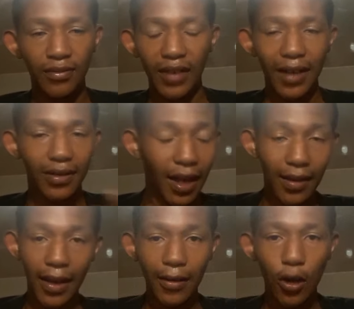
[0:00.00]
they think
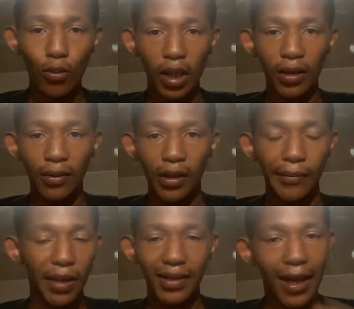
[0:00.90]
they know me,
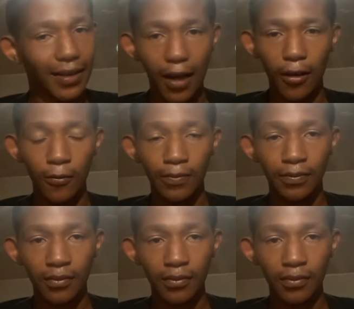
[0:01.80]
but they don't.